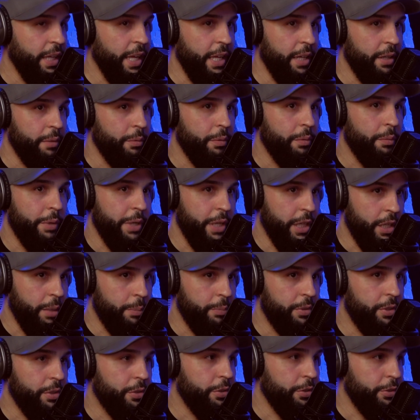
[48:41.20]
And when it
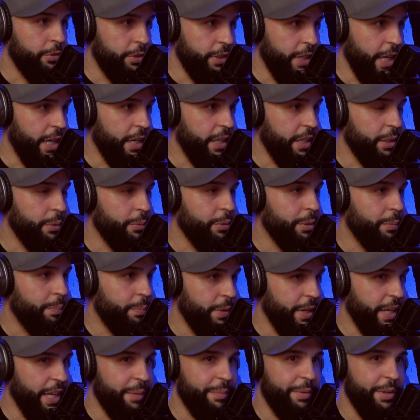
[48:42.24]
comes to Christianity, we
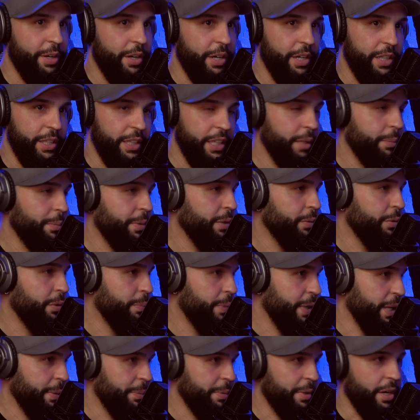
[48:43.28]
blame it on a demon. We
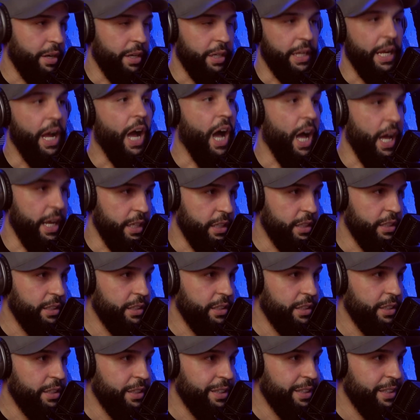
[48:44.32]
blame it on a God.
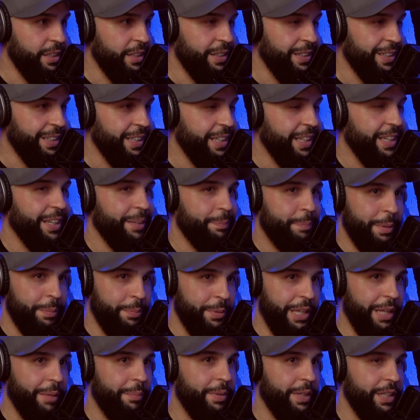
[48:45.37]

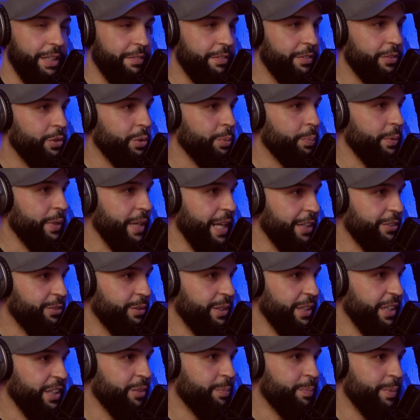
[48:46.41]
People that believe in
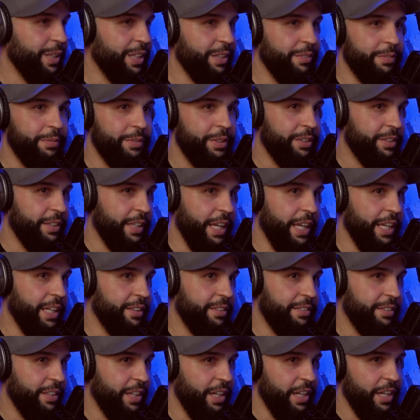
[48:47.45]
supernatural things say
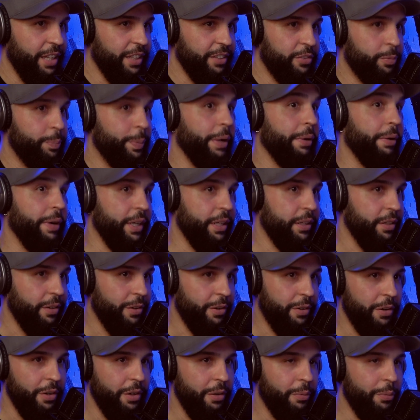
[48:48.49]
it's a spirit
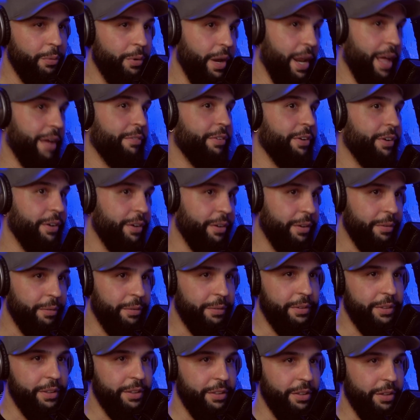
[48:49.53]
or whatever. Or,
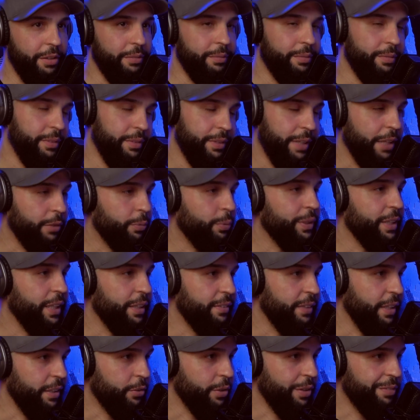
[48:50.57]
that's what they
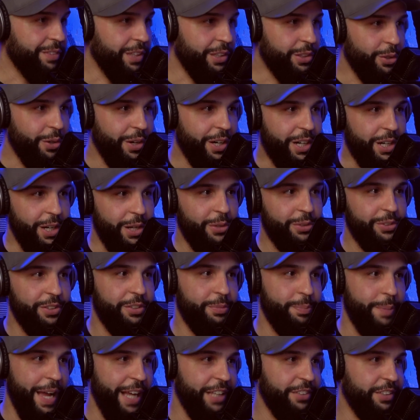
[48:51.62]
say. So if the door
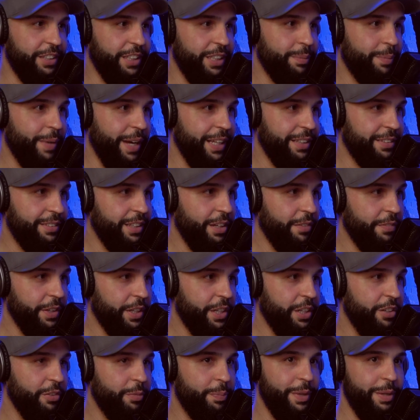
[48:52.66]
closes magically by itself, it
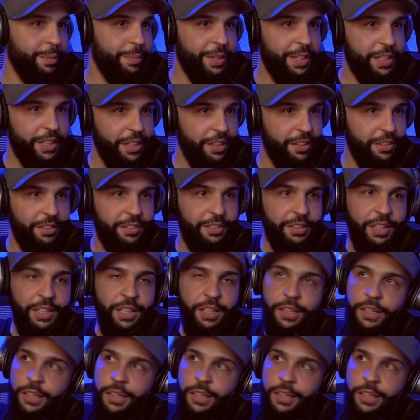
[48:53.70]
could have been because,